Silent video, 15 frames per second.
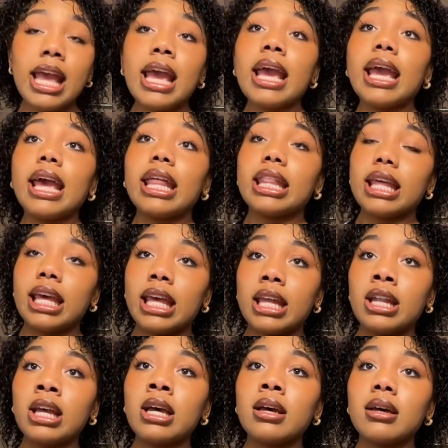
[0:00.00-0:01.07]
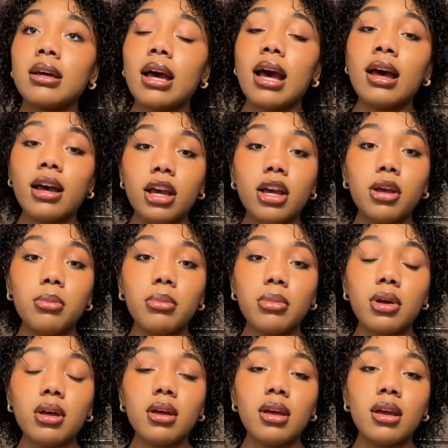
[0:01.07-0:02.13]
And then I'm
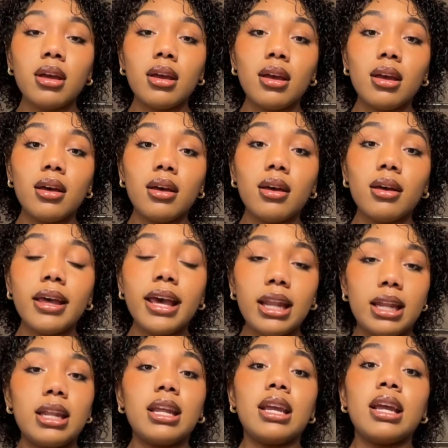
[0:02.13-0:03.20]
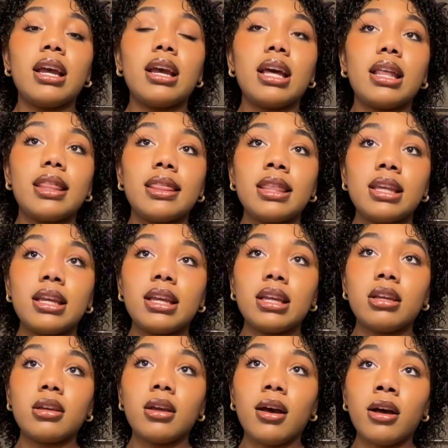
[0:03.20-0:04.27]
editing
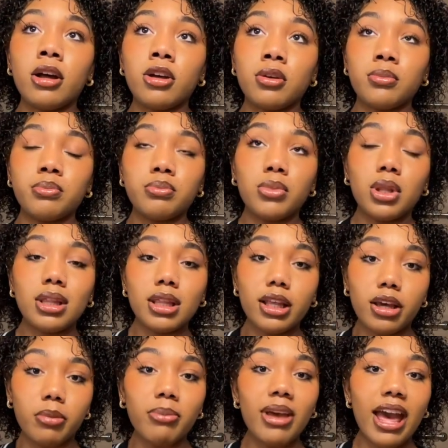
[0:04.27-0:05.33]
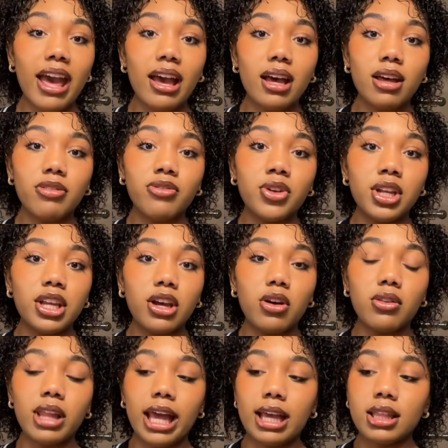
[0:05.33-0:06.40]
the look back video,
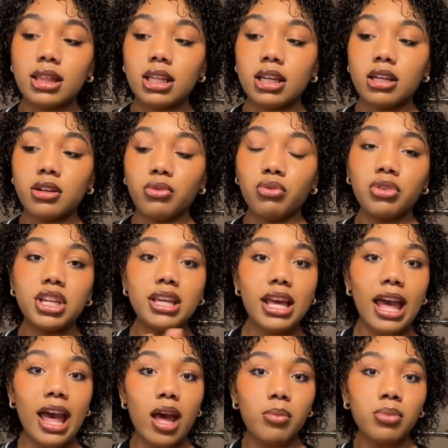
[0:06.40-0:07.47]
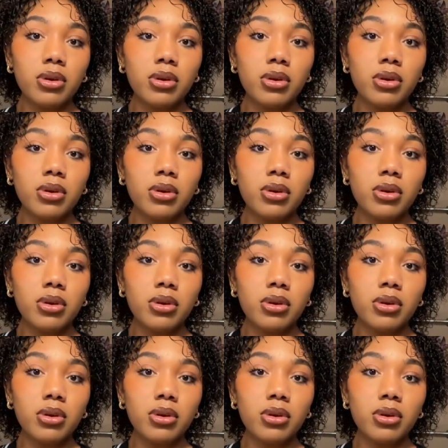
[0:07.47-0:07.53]
like the recap